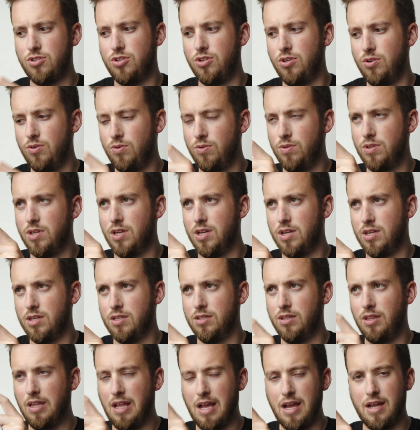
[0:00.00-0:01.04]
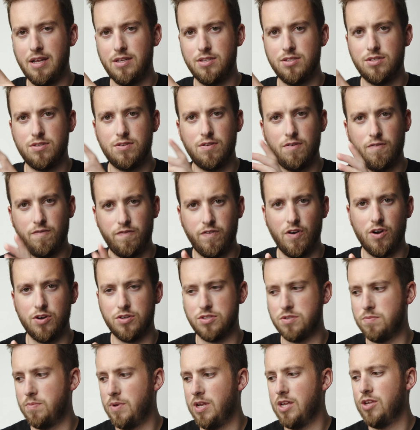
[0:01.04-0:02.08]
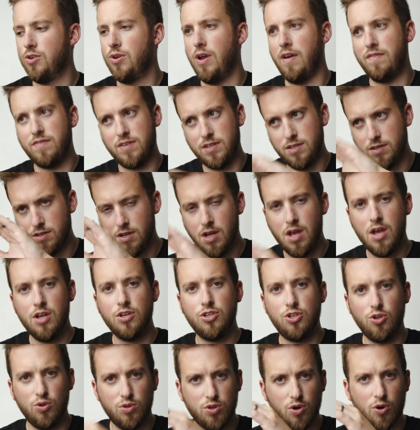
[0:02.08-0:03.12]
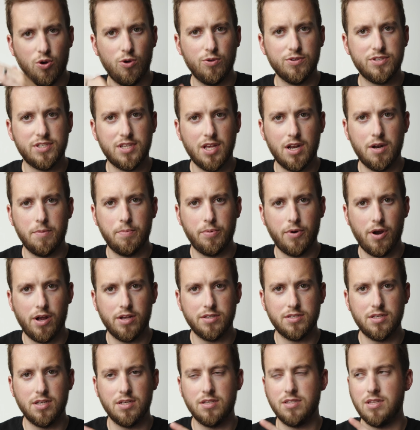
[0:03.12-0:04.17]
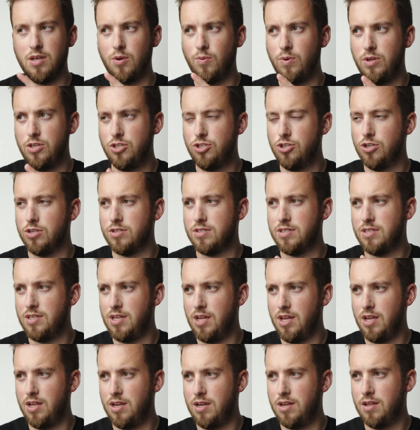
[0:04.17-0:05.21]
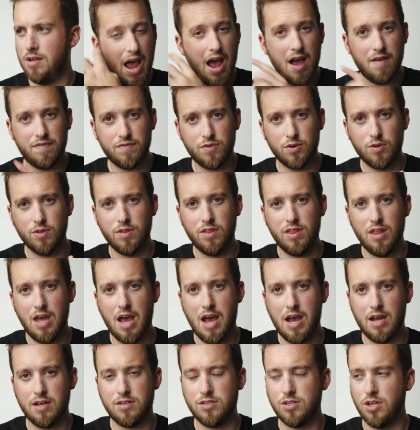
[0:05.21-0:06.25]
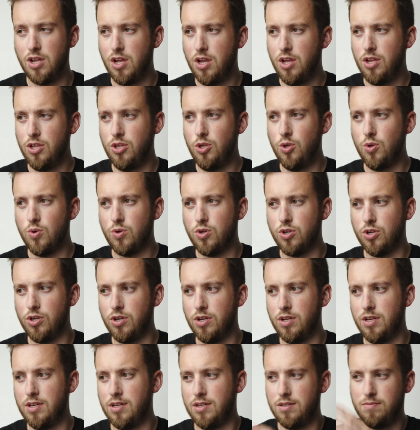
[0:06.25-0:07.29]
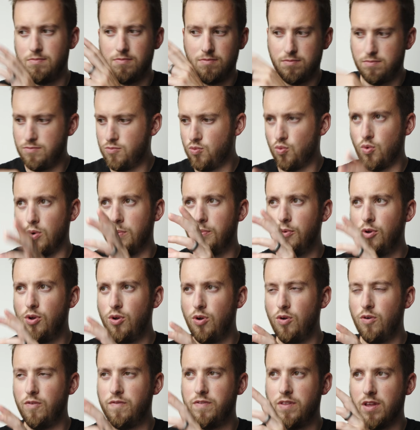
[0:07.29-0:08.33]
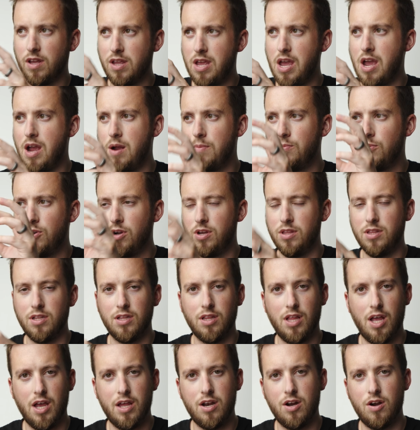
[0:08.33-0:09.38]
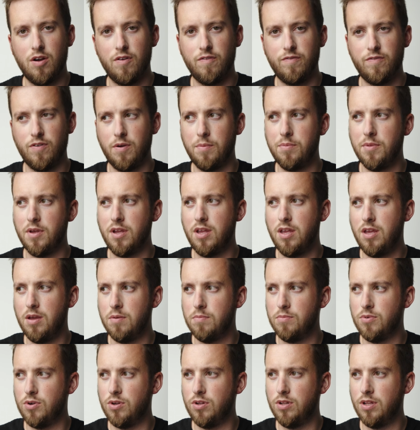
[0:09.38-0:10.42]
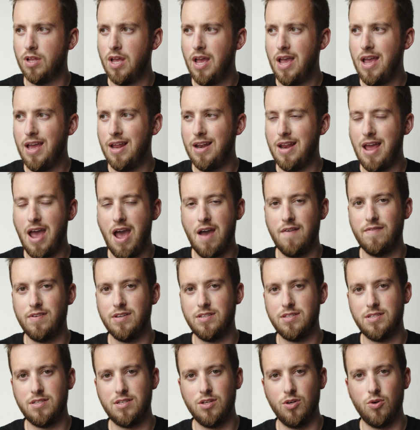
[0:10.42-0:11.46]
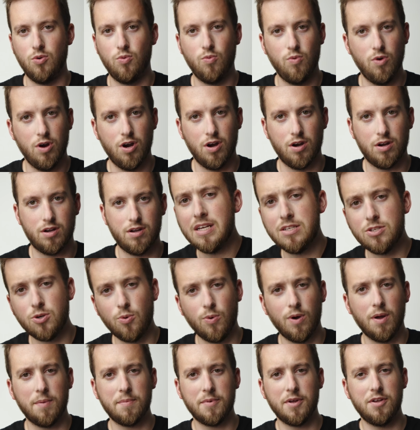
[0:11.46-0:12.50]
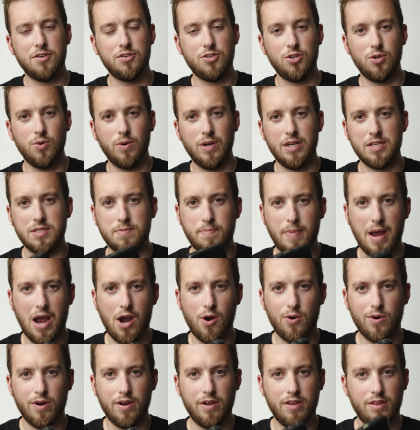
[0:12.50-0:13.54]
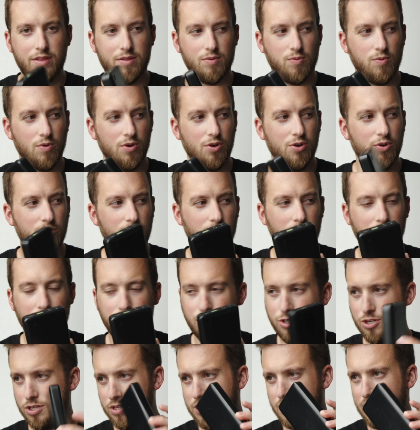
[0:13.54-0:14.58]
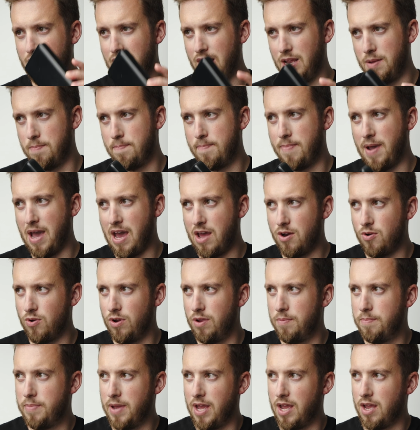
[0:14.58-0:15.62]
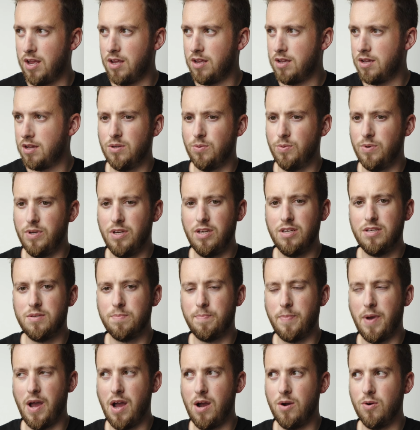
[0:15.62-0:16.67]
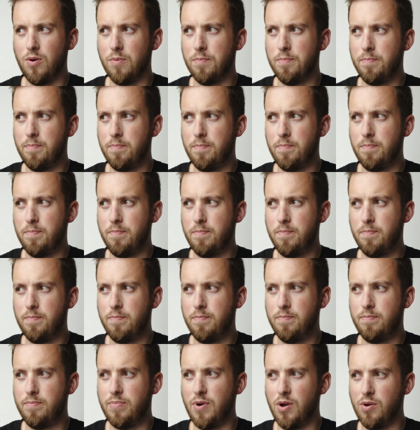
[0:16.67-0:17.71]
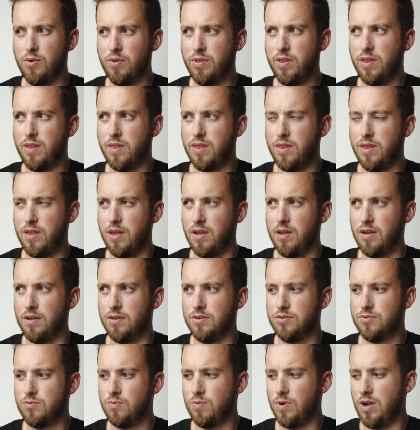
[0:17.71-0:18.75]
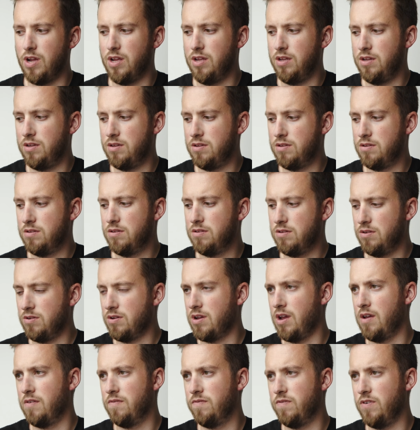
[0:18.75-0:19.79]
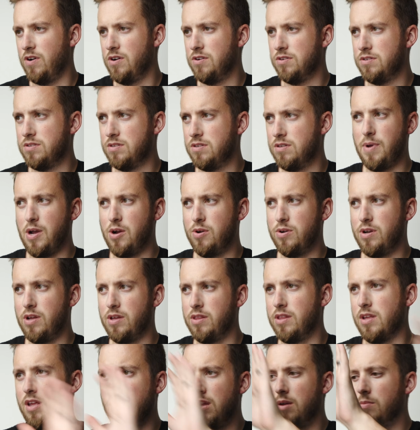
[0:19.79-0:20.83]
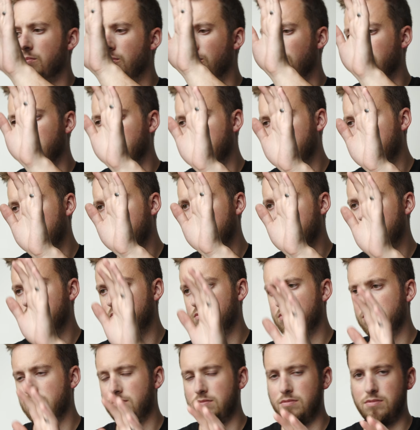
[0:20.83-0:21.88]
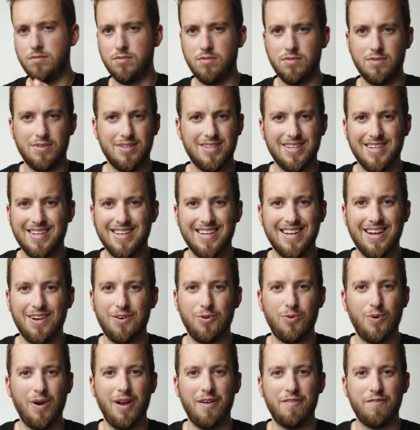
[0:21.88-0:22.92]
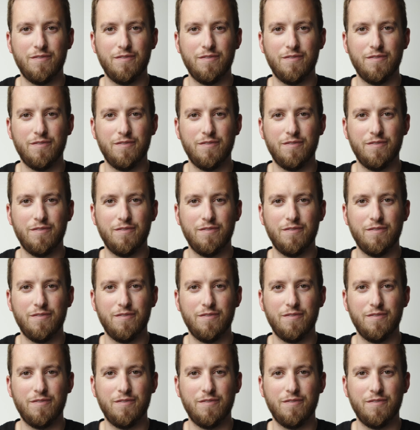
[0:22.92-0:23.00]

to the lens first, meaning you have to do the whole setup process that we just did. After that, you could remove the camera and the LiDAR from the gimbal and have it still work. So what I'm gonna do is power it through just a battery bank. We need to power both things, right? Okay, first, power down the gimbal. I don't know why I